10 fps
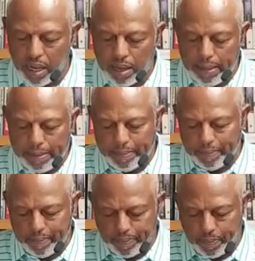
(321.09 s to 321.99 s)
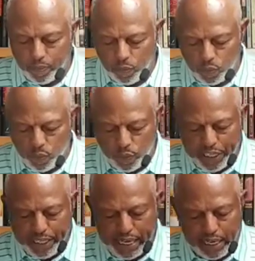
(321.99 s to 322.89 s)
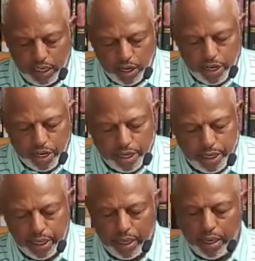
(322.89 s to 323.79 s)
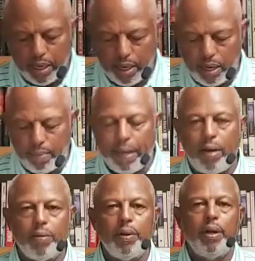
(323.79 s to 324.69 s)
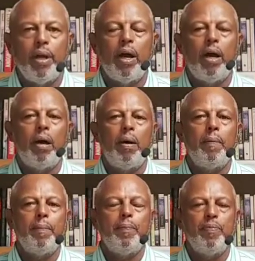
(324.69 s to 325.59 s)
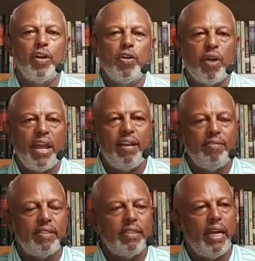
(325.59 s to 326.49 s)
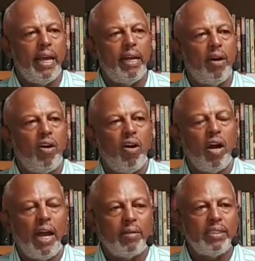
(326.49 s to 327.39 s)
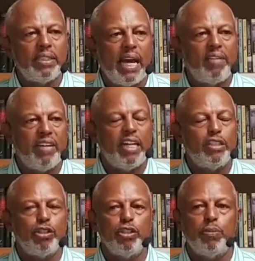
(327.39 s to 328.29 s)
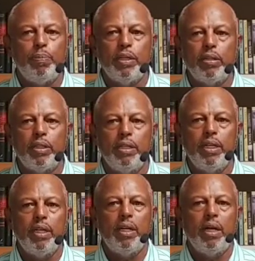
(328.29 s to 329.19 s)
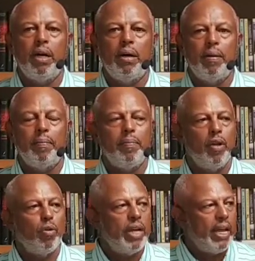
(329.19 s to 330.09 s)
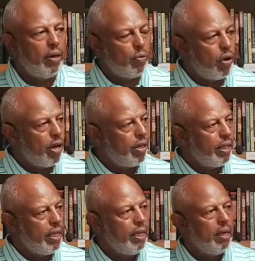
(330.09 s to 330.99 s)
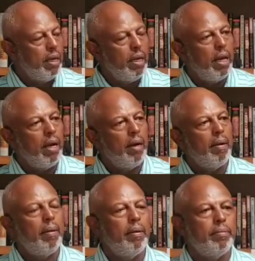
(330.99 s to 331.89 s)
Um, we did learn about um, the graves that are outside of our church building, um, located where the uh,